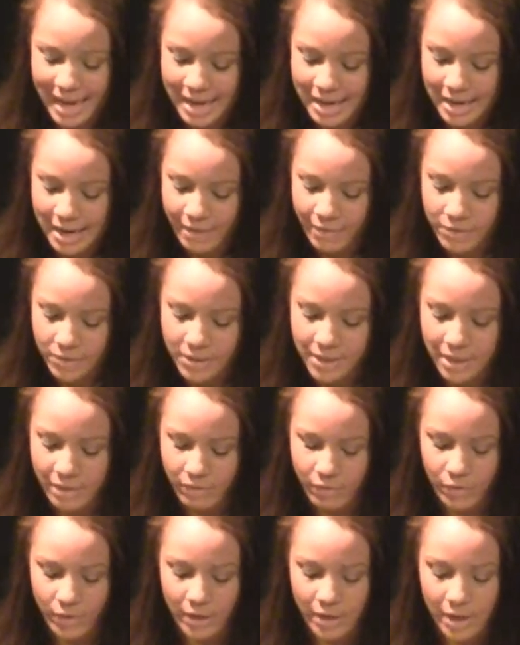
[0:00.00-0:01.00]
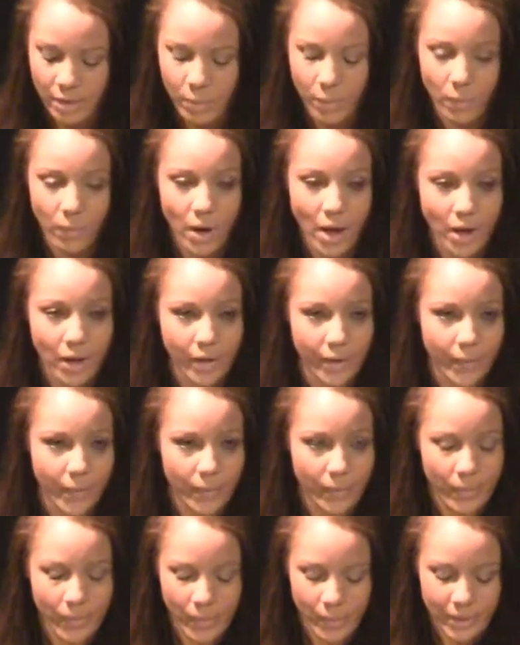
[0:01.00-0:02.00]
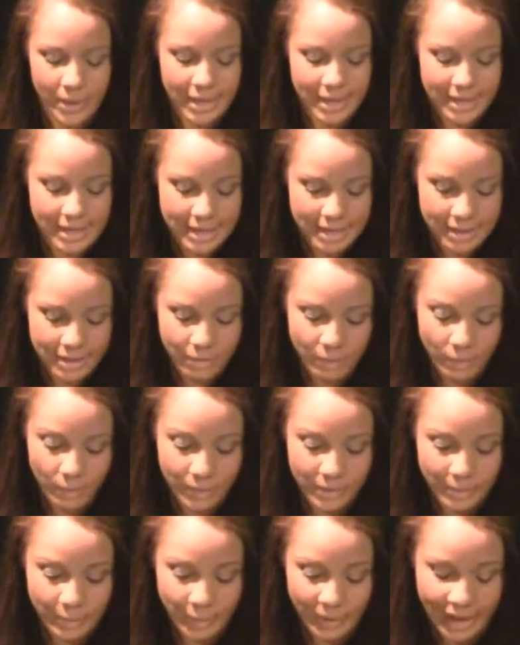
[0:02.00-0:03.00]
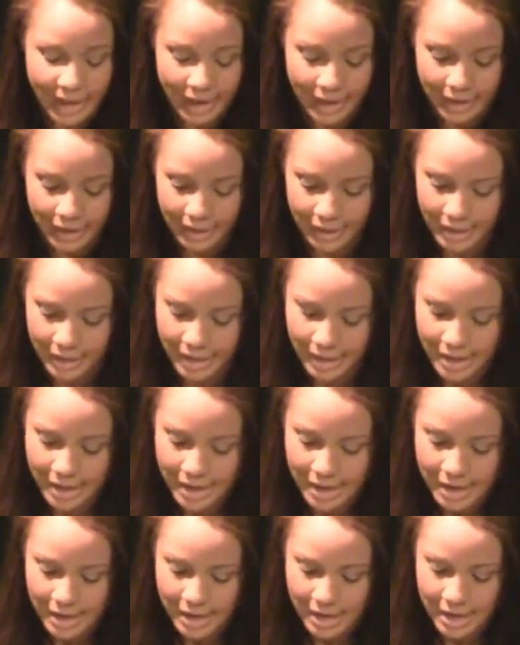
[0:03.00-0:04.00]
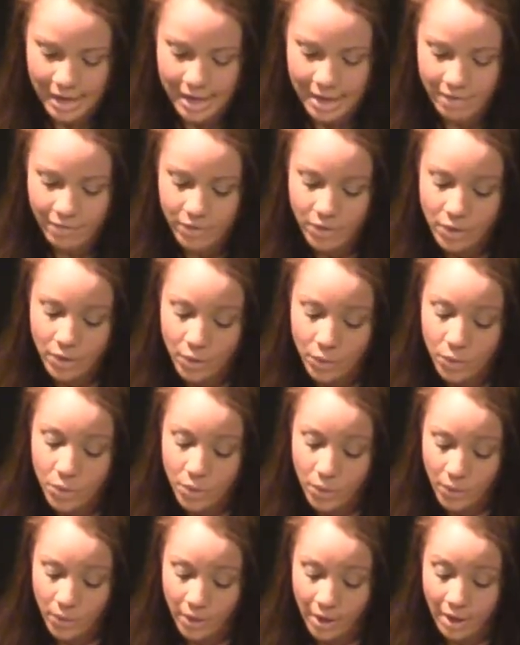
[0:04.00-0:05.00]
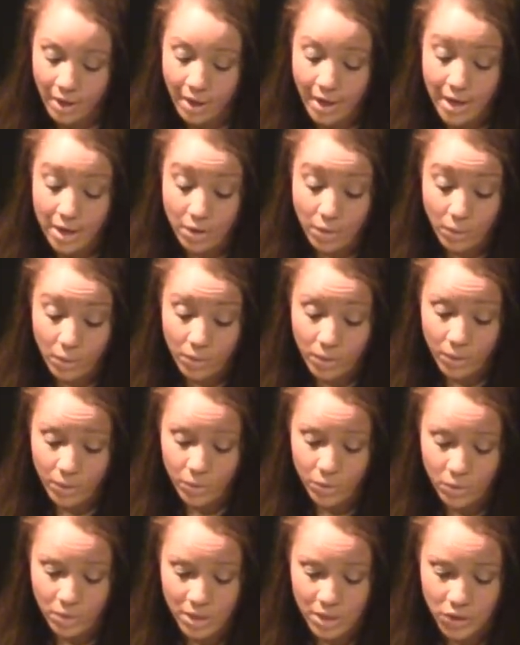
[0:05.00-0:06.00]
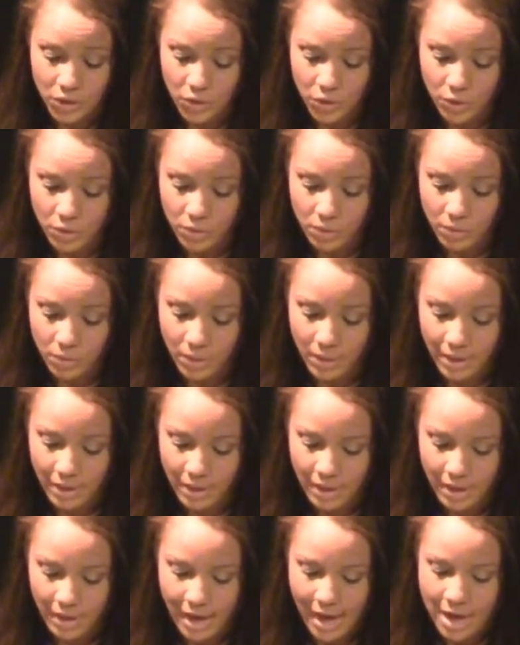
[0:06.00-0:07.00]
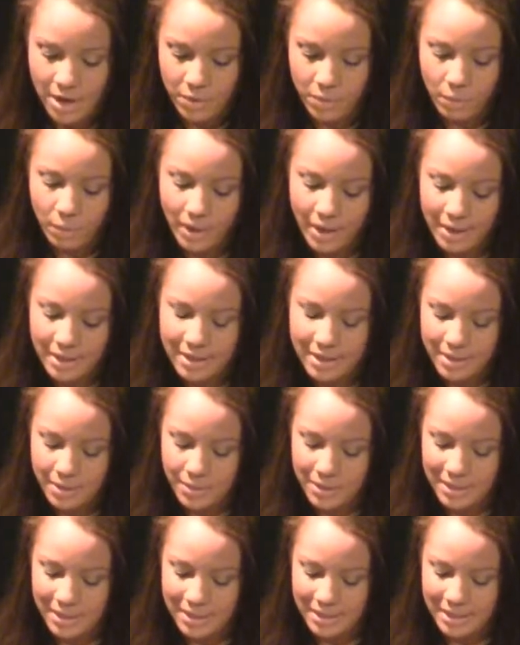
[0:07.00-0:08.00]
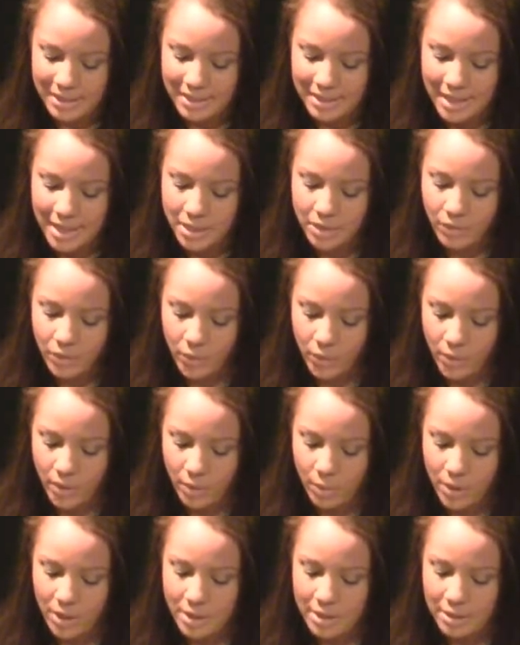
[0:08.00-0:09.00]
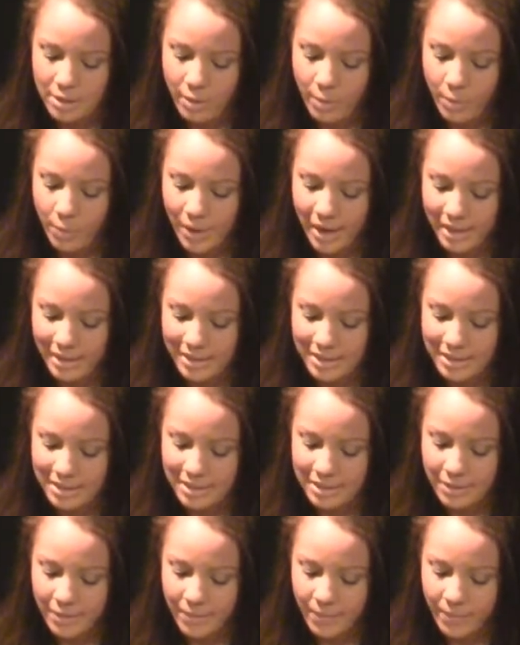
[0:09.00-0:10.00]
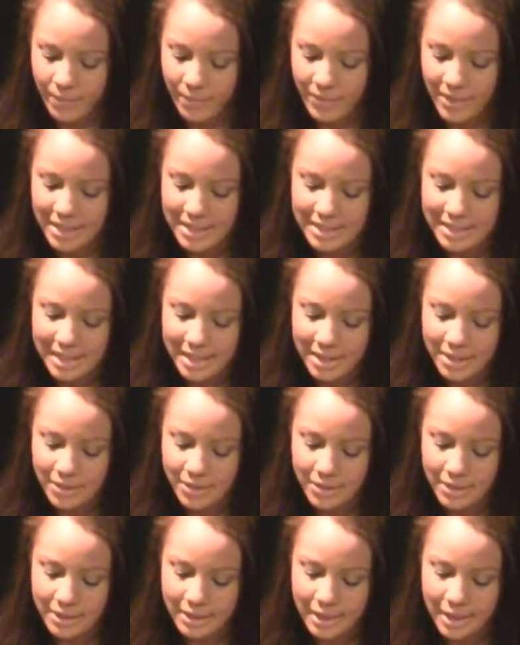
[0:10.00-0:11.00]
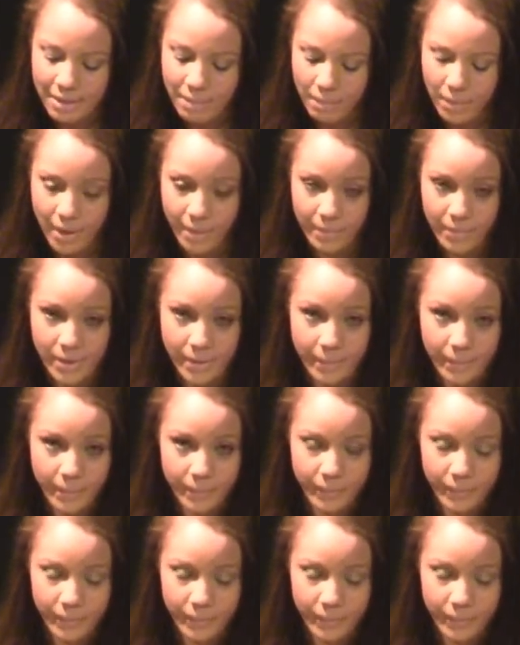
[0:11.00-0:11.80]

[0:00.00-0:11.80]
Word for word: had never set foot in Morocco. He was black. Even though Nona and Nono knew this too, and knew well that he was a successful lawyer with his own practice. They said it to cut mommy.